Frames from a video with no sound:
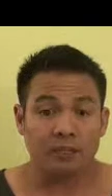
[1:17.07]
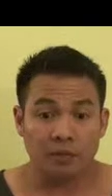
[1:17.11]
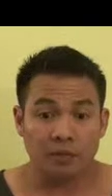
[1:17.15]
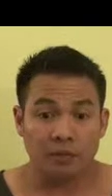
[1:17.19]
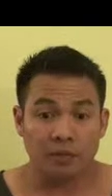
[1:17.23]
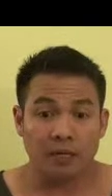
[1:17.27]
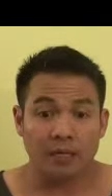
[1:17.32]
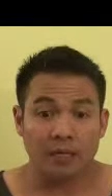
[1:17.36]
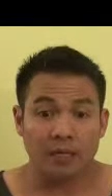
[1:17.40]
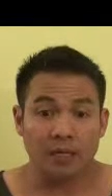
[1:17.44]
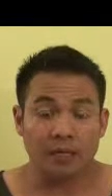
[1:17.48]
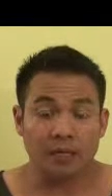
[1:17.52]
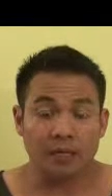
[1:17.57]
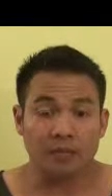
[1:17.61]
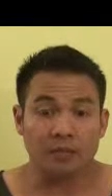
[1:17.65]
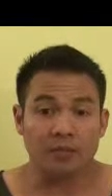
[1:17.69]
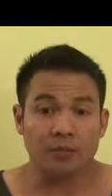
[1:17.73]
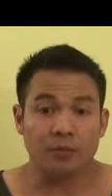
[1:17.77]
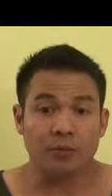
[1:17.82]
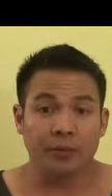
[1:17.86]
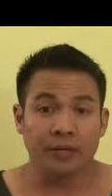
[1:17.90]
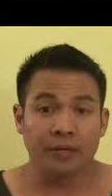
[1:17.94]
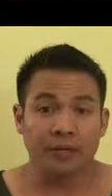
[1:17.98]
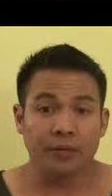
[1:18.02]
So
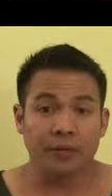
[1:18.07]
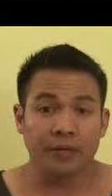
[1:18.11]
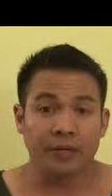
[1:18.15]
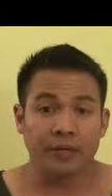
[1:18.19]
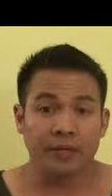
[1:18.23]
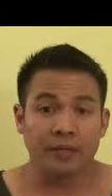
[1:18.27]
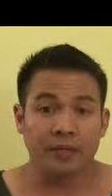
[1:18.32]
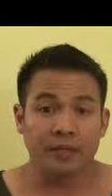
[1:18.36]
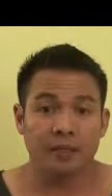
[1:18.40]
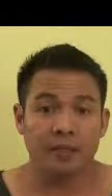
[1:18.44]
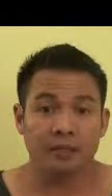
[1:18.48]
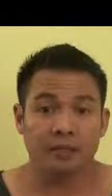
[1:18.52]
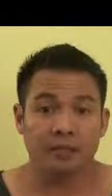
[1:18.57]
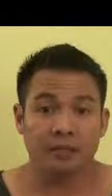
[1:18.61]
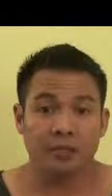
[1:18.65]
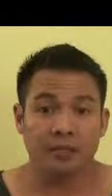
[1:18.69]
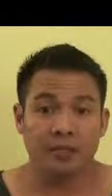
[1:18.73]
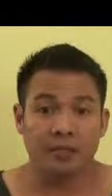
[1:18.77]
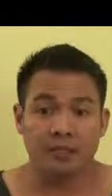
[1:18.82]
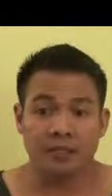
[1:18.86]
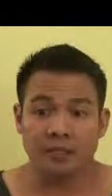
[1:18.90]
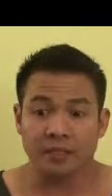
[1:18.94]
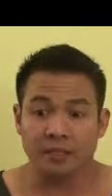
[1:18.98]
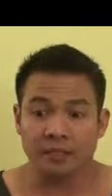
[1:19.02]
it's week three, it's
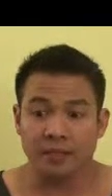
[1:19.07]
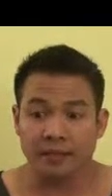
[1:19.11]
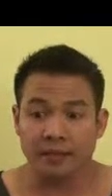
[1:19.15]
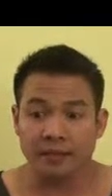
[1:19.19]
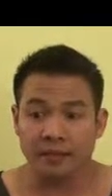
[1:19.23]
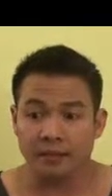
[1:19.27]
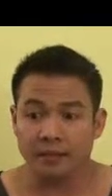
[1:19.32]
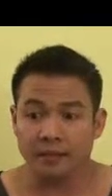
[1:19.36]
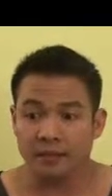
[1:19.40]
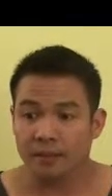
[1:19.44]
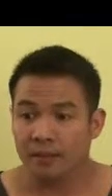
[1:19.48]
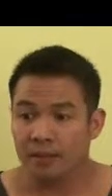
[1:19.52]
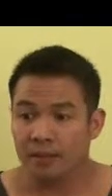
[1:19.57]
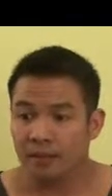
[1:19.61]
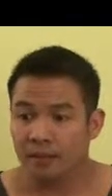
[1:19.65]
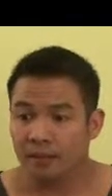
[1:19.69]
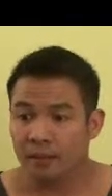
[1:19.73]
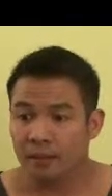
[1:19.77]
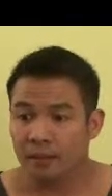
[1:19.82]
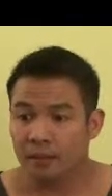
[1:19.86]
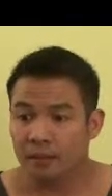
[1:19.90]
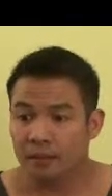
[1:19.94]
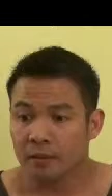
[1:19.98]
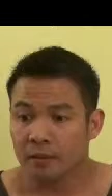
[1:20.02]
Wednesday night,
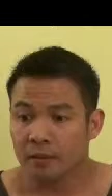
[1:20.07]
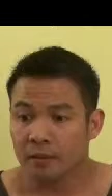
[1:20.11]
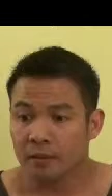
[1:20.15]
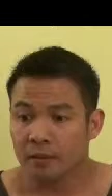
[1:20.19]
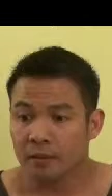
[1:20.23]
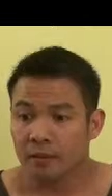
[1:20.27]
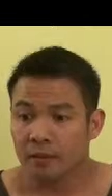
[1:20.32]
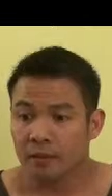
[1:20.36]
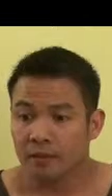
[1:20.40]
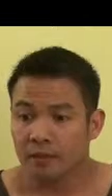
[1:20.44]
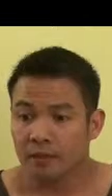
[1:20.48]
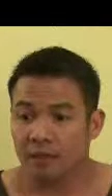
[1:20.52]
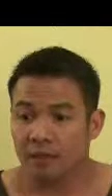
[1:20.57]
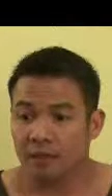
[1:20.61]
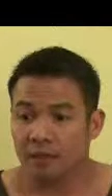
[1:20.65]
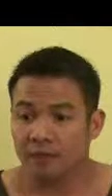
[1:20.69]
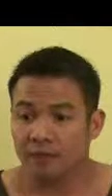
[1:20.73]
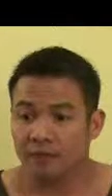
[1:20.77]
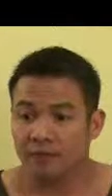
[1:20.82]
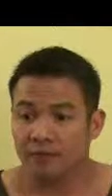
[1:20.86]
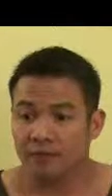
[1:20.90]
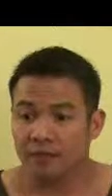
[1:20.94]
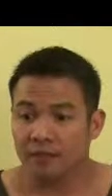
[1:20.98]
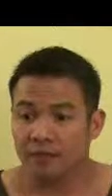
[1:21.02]

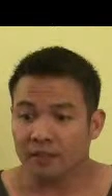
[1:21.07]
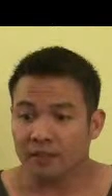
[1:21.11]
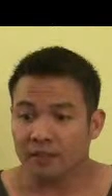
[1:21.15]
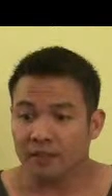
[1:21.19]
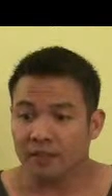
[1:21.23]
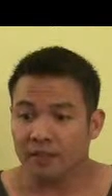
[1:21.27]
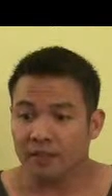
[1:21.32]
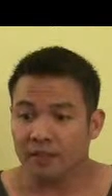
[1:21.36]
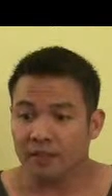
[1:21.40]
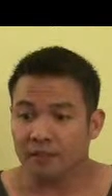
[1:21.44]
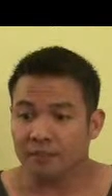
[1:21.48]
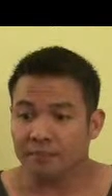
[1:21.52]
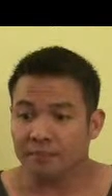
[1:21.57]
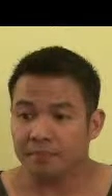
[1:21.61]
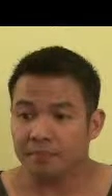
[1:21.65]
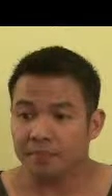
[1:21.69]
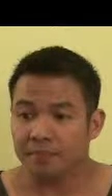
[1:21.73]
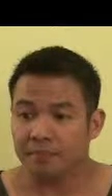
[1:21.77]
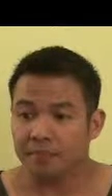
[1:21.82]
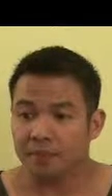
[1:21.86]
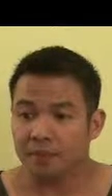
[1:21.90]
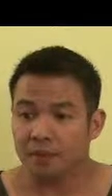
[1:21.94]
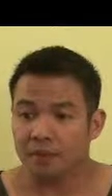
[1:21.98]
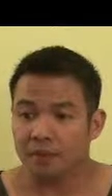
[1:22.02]
I forgot the date,
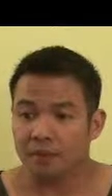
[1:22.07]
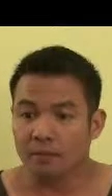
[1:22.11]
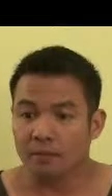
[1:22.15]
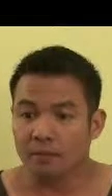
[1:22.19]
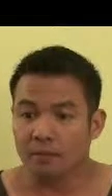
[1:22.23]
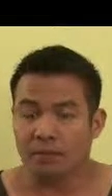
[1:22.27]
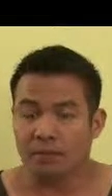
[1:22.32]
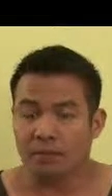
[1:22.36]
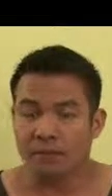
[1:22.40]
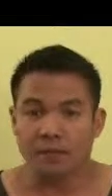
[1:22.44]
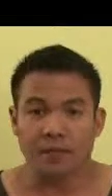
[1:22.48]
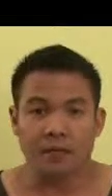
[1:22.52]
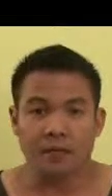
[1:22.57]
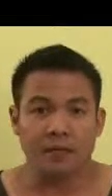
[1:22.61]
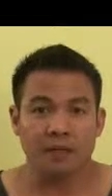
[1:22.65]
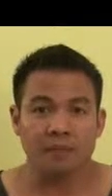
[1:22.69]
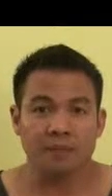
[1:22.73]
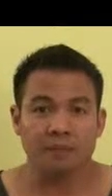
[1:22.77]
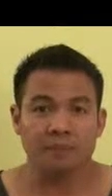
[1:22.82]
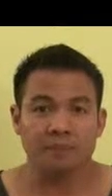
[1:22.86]
but